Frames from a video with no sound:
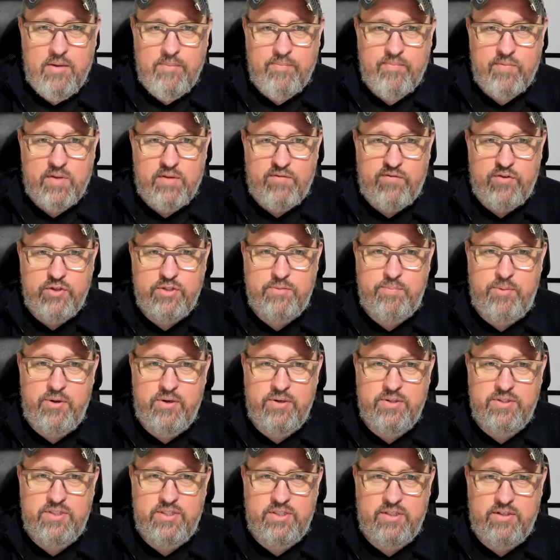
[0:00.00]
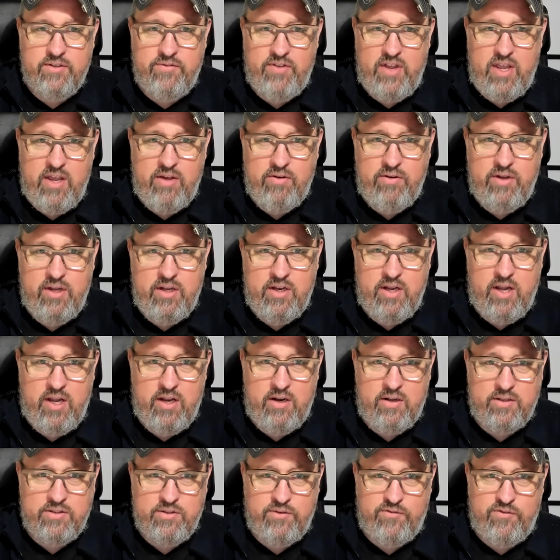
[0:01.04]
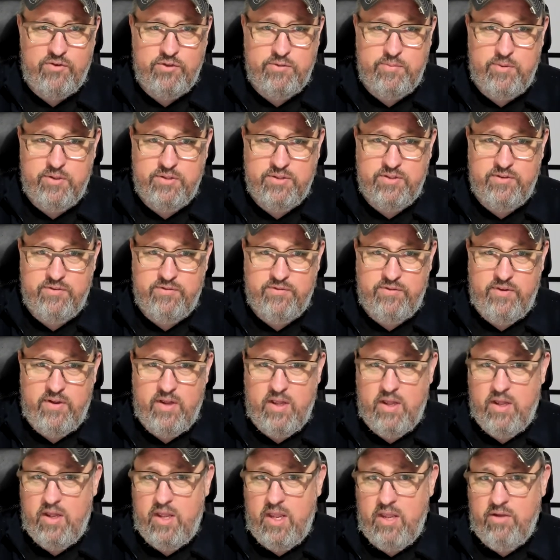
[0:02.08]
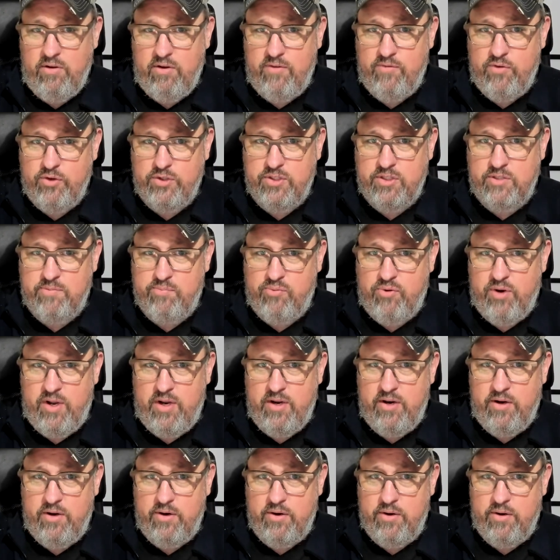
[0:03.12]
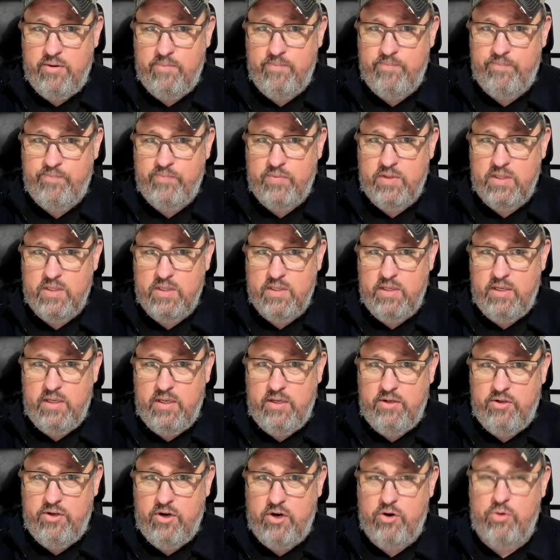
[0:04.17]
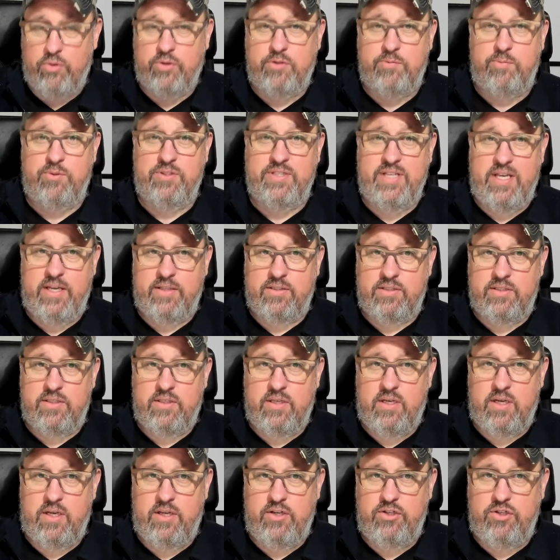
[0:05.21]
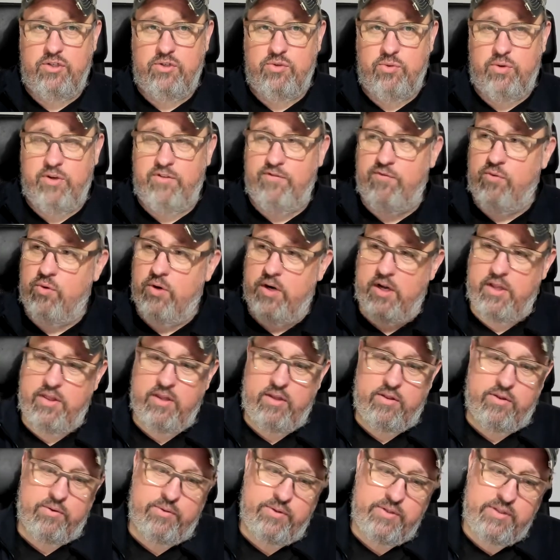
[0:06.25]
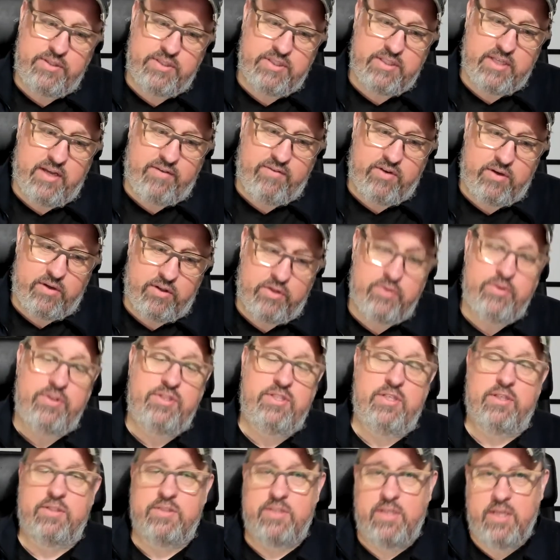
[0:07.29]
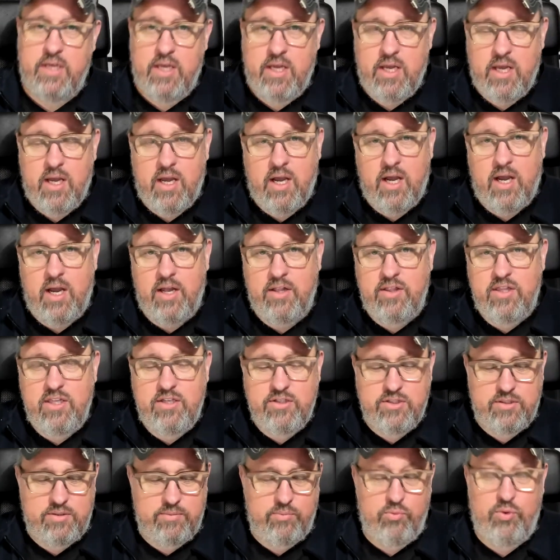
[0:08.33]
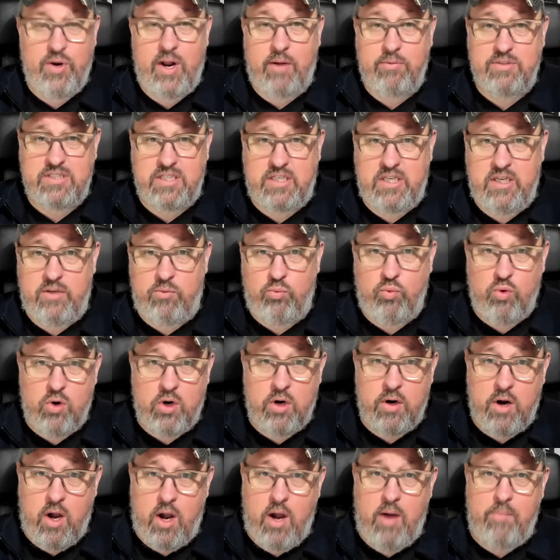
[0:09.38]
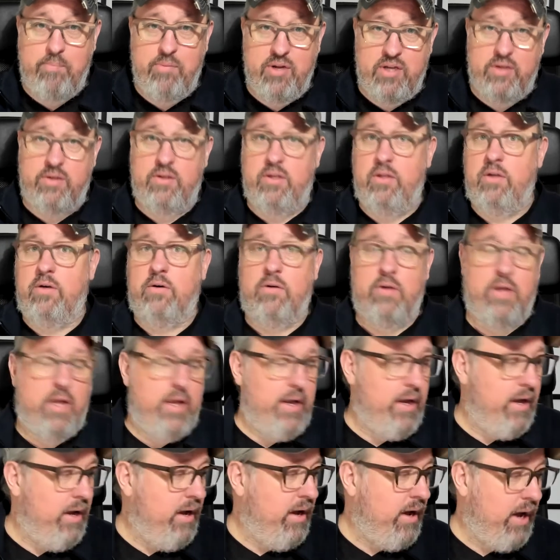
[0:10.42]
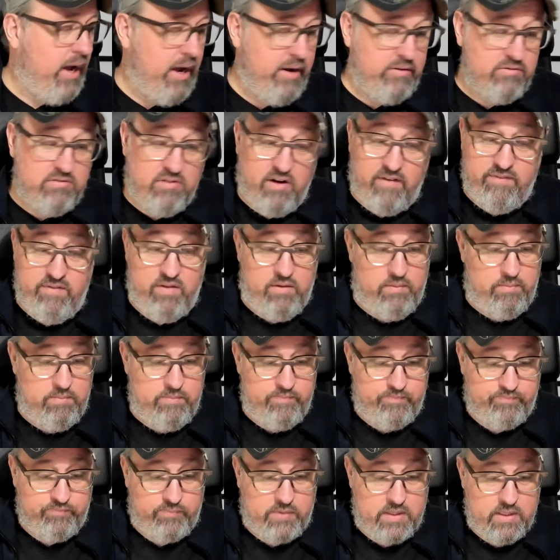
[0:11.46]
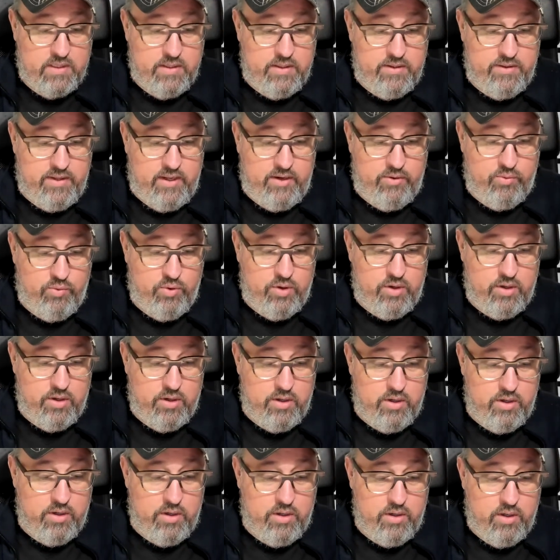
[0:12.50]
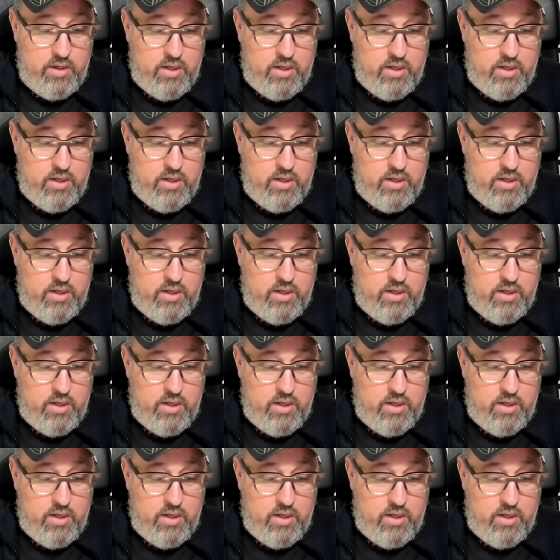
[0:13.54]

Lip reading: First appearance of Alien, and also first appearance of Alien versus Predator in Dark Horse Presents, issue 24, and I think 37, 36. These, when I was a kid, were a big deal. I love them. They were,